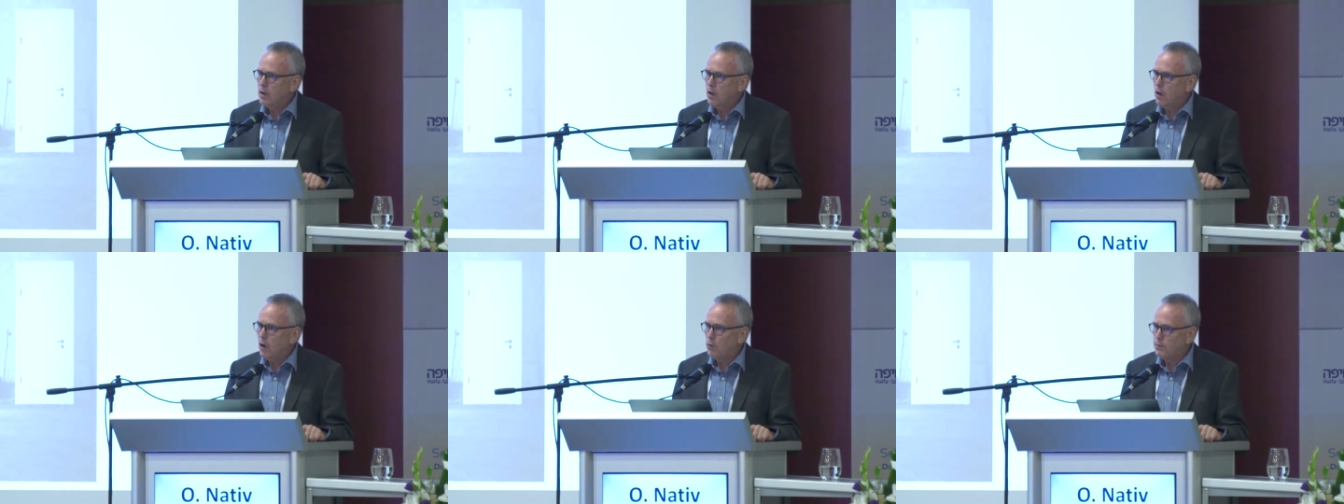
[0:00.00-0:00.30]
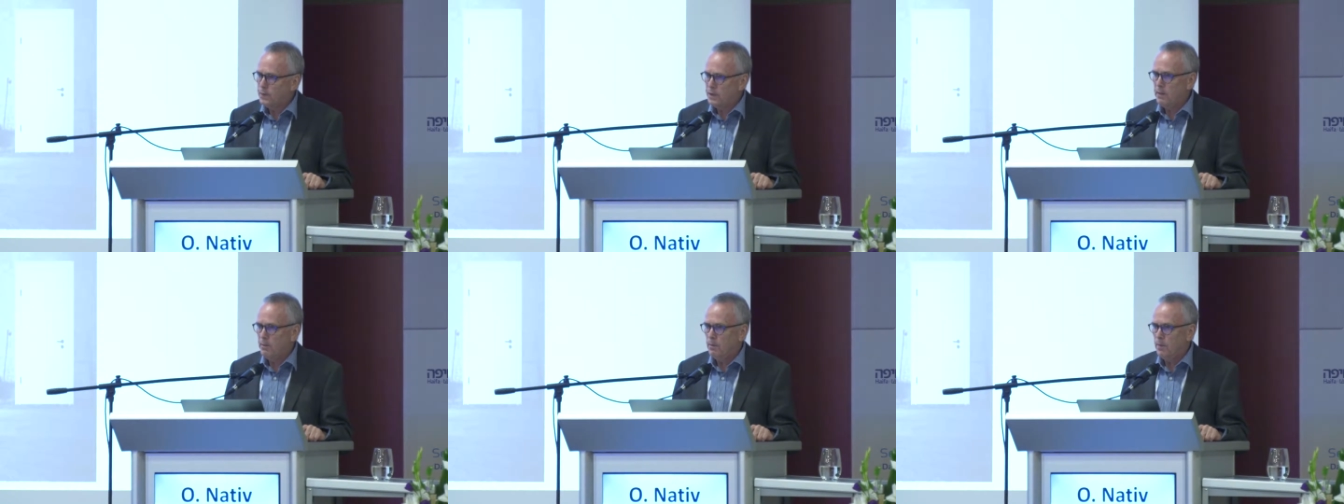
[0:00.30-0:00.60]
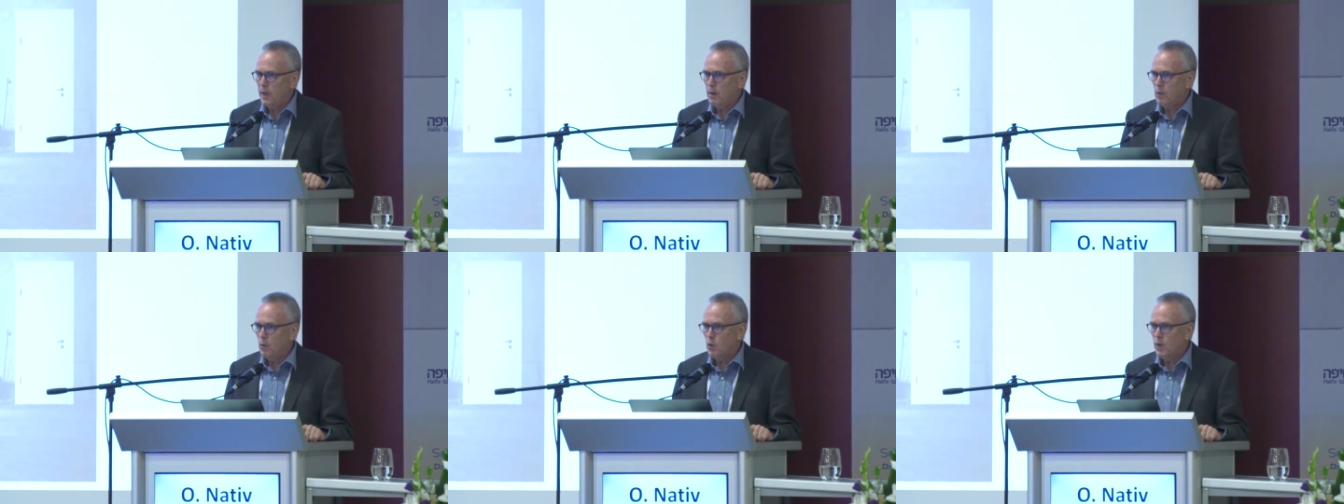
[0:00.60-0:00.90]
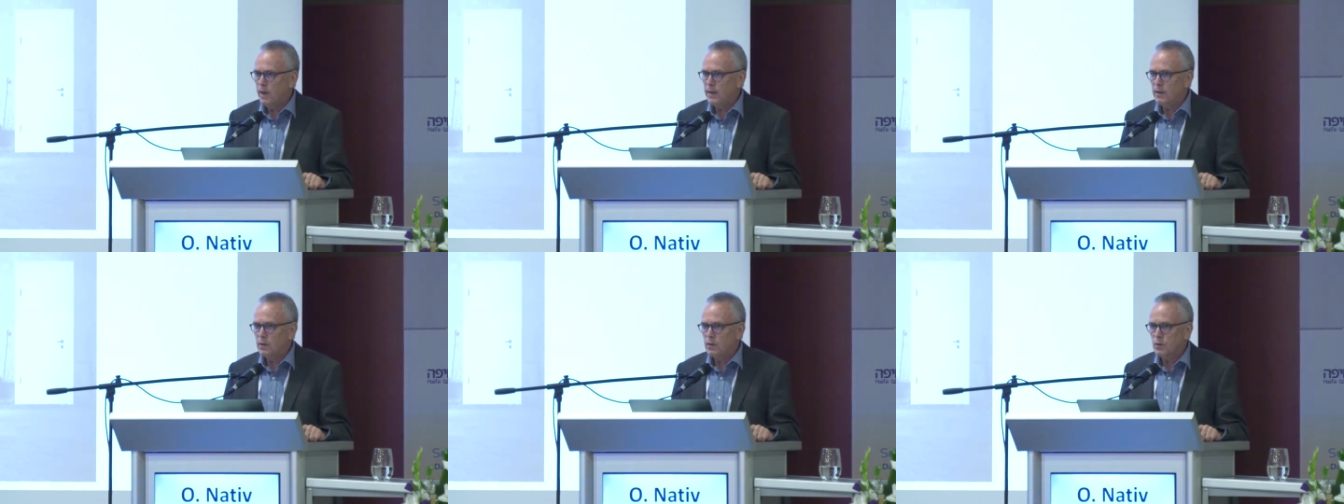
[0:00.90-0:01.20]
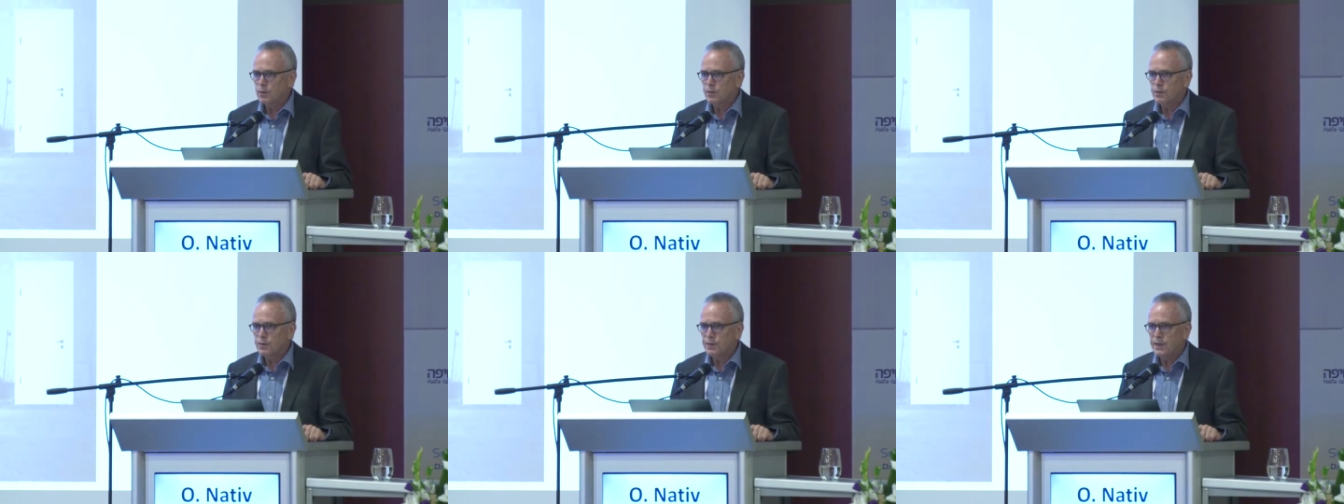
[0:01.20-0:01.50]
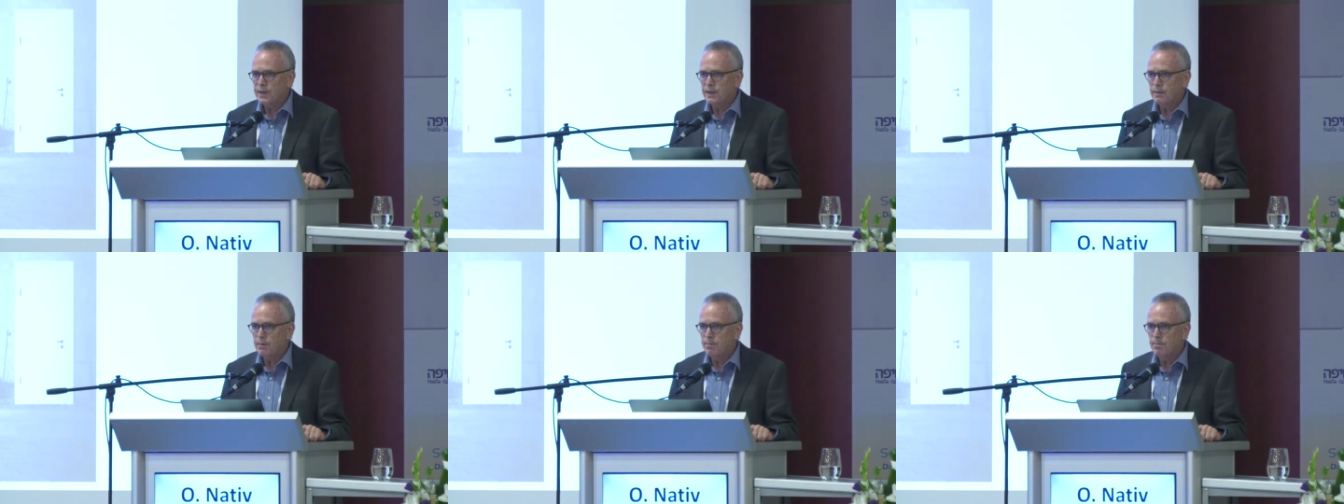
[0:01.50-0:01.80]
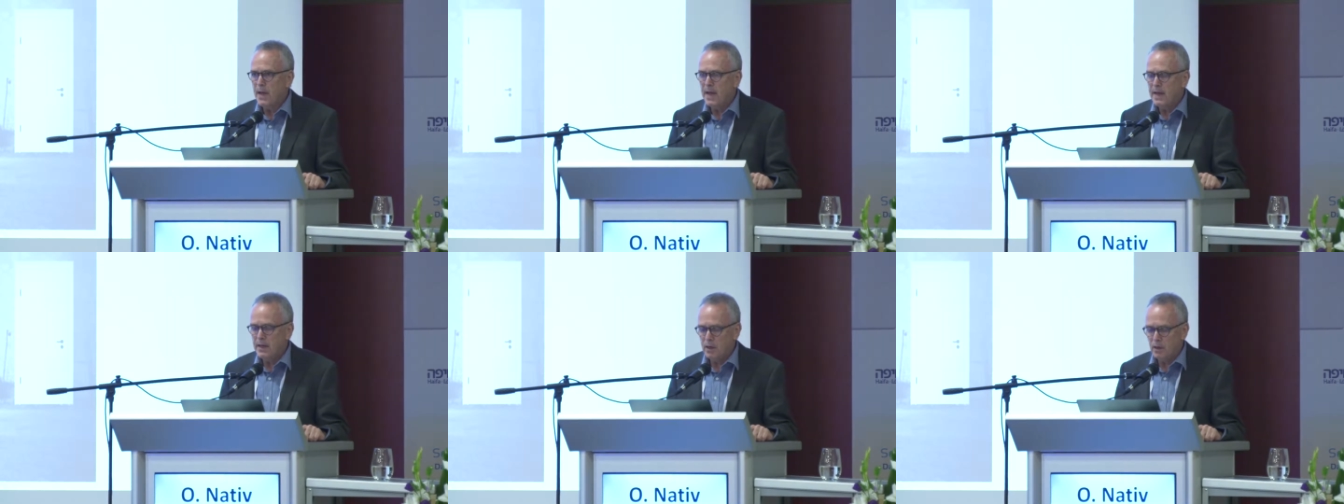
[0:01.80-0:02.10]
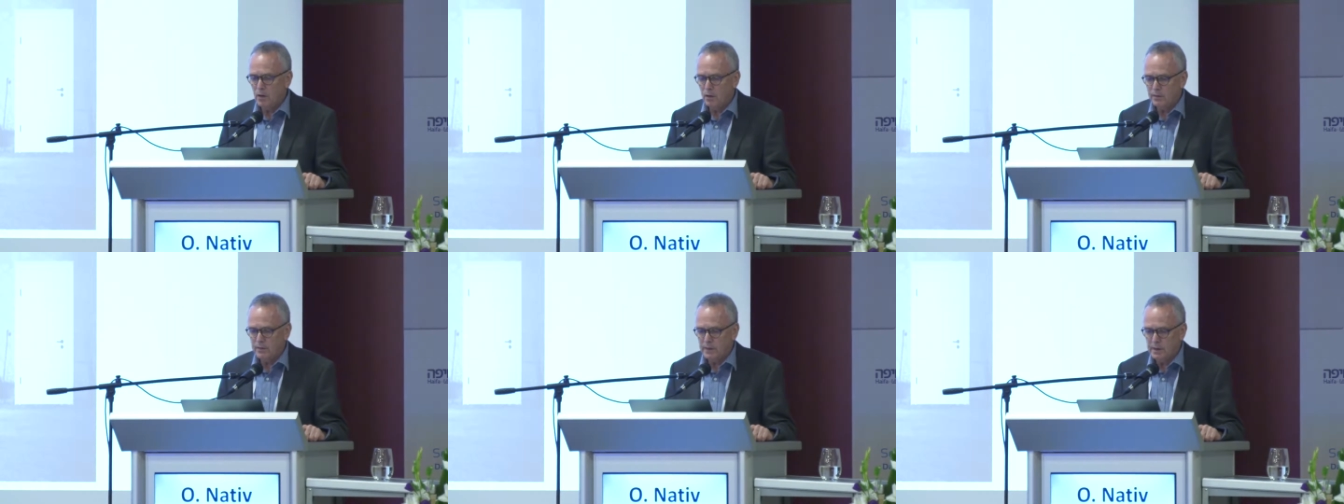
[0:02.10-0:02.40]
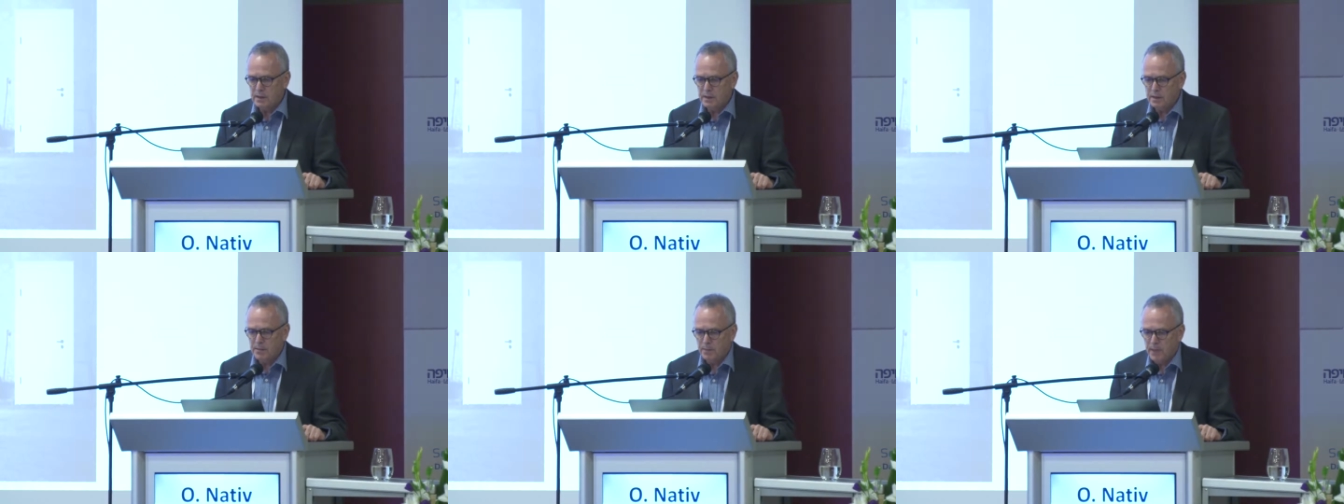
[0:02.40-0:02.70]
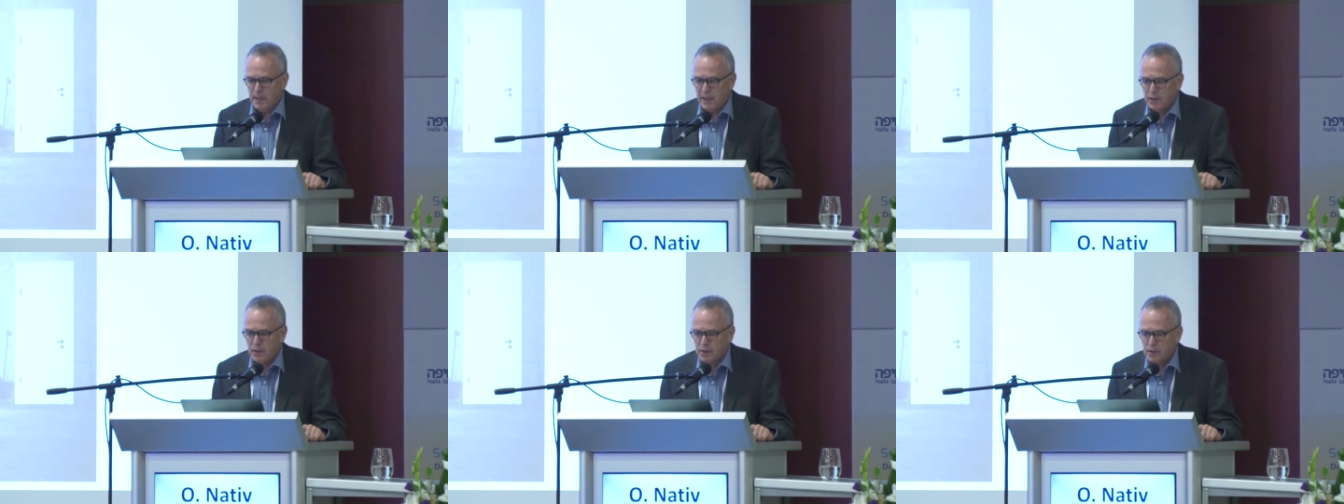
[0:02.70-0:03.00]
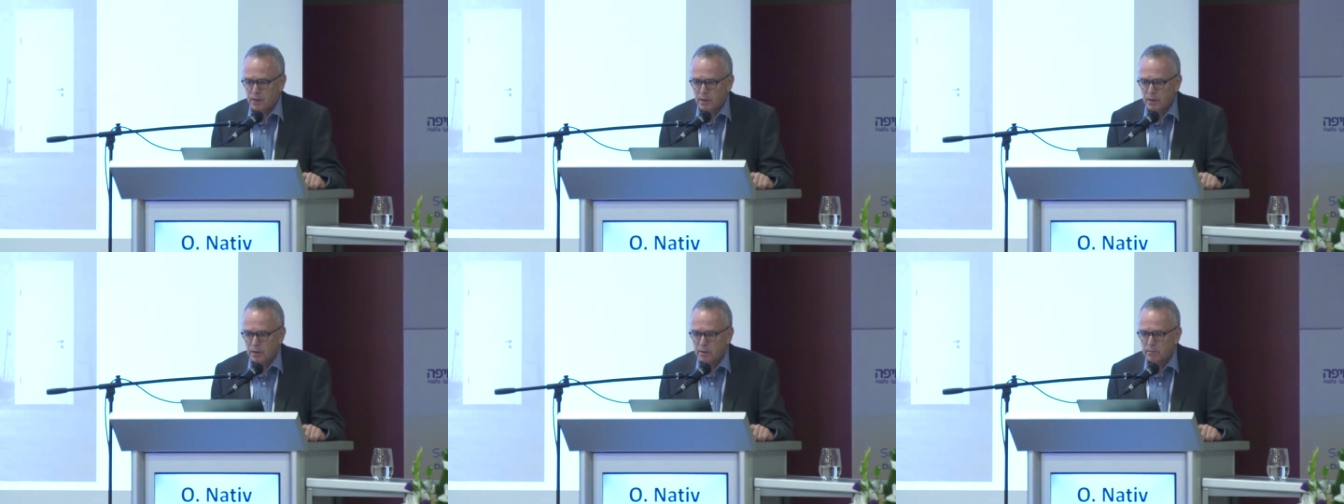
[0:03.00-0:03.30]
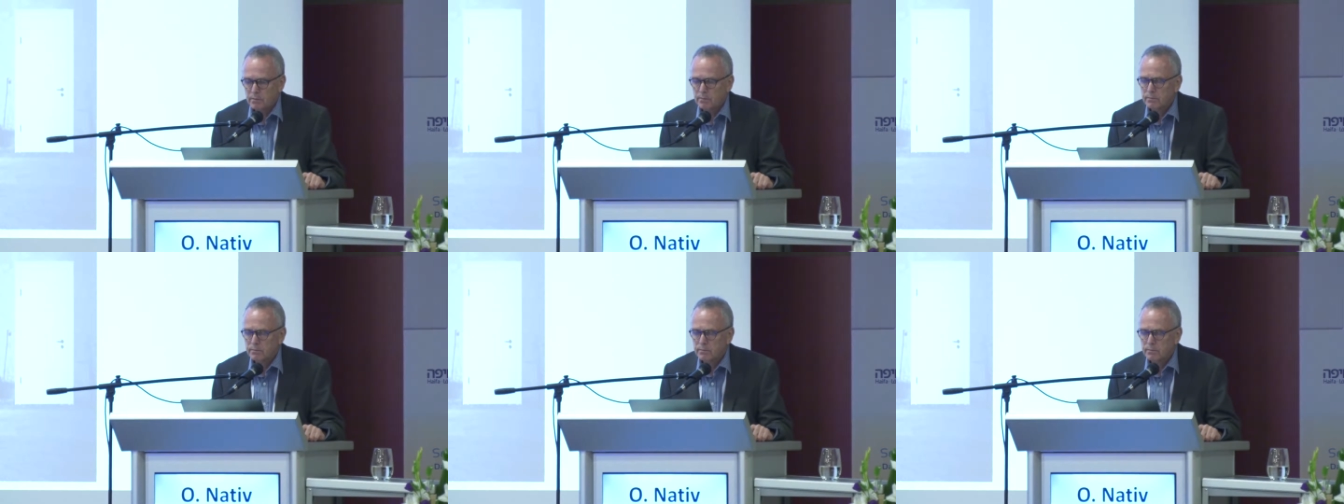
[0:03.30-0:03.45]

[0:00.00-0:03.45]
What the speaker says: optimal way to treat many of these patients.